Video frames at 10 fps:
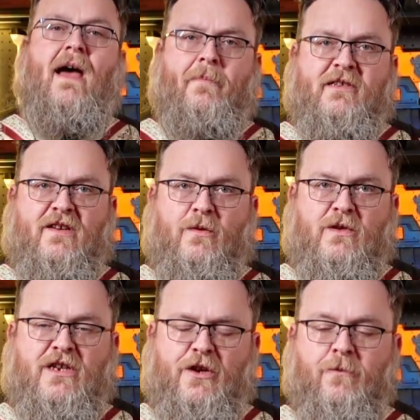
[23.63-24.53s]
episode
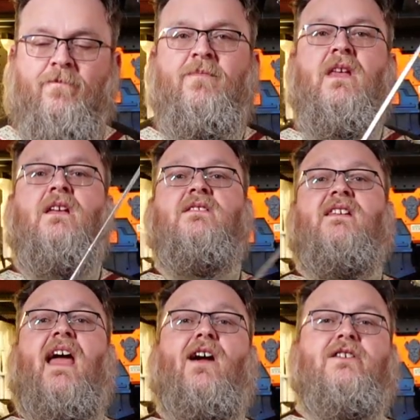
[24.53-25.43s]
2.
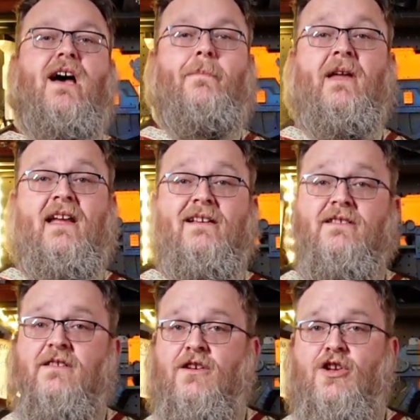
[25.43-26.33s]
Today our topic
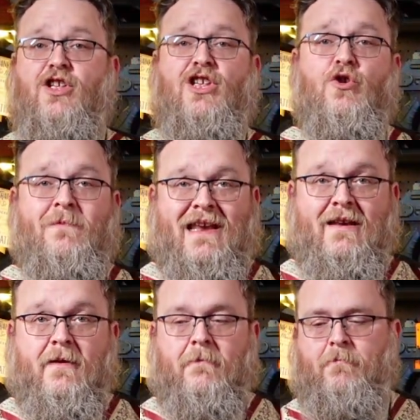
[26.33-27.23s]
is
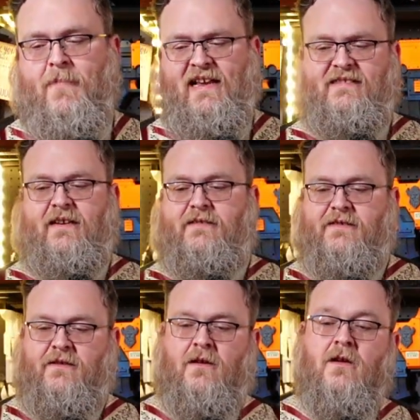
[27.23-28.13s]
human
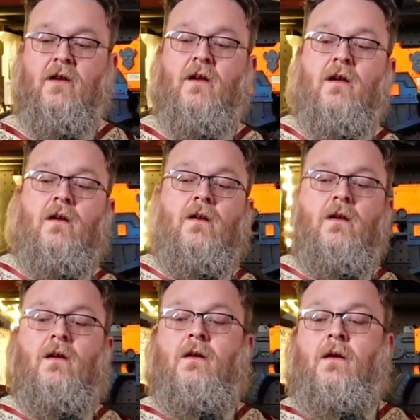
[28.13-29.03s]
basics.
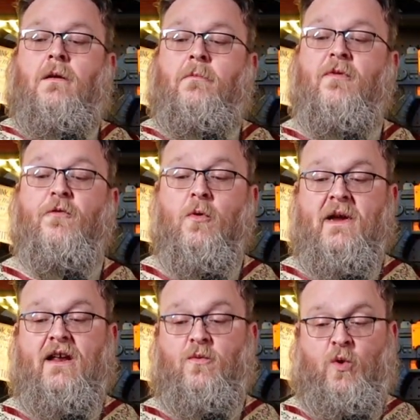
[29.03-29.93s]
Before we
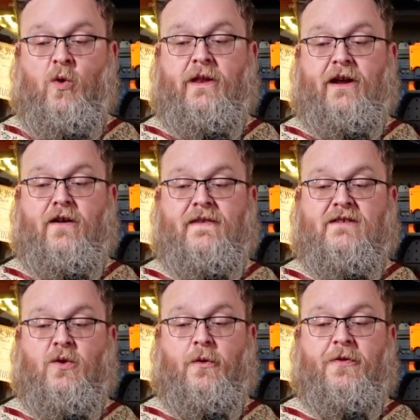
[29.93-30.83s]
get rolling on
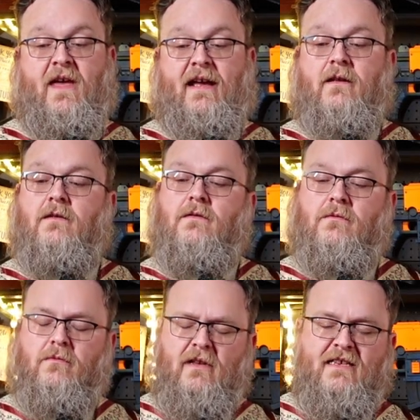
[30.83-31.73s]
this whole thing,
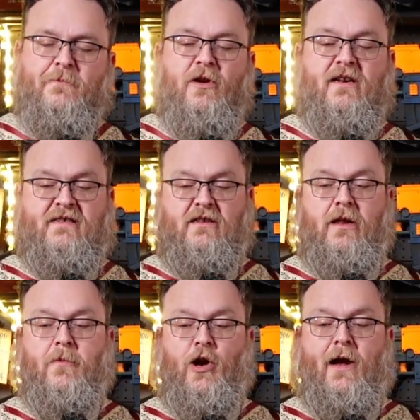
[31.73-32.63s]
let's put a
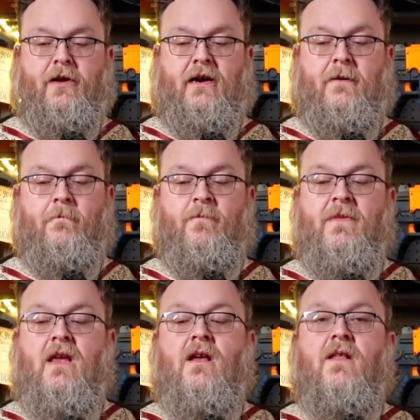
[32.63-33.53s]
disclaimer out here.
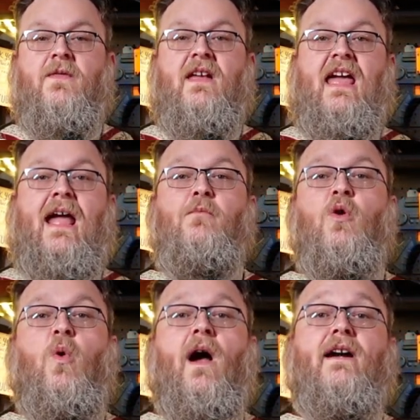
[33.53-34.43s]
The game
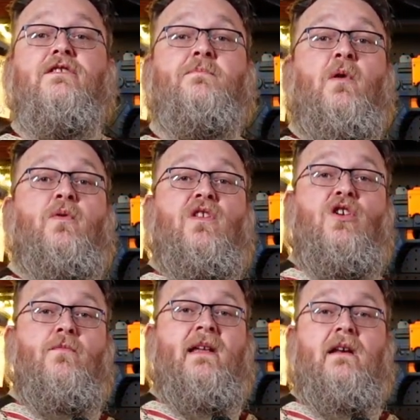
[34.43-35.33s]
requires both
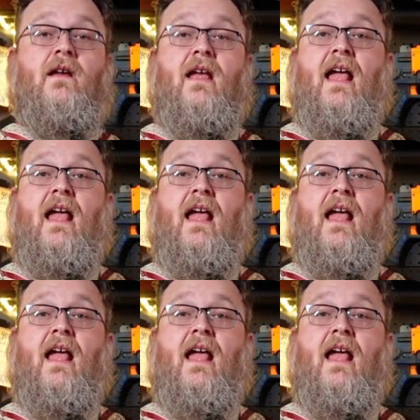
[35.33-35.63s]
human